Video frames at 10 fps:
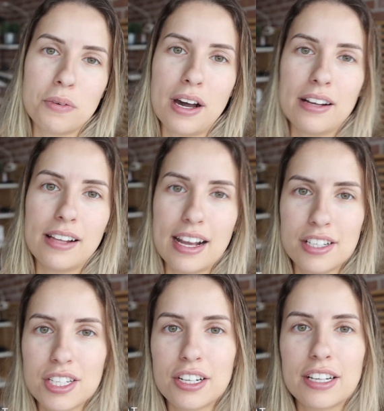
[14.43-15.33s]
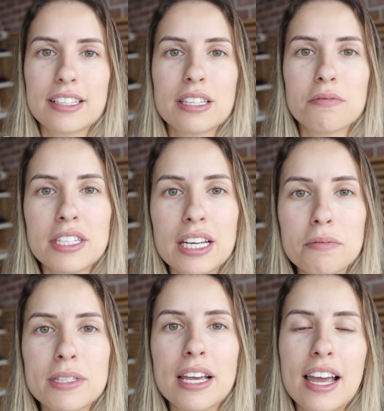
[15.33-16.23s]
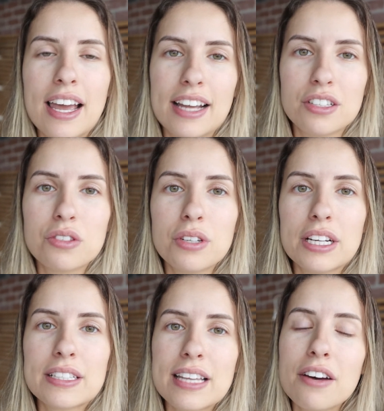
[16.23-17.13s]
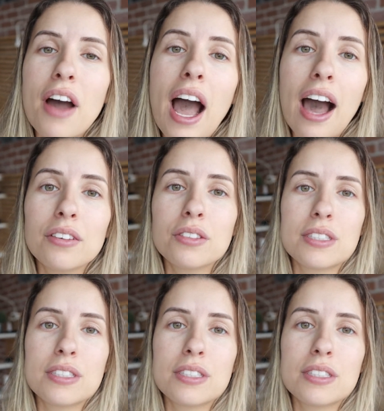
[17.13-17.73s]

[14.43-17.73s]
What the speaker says: well as sharing some tips and tricks of how to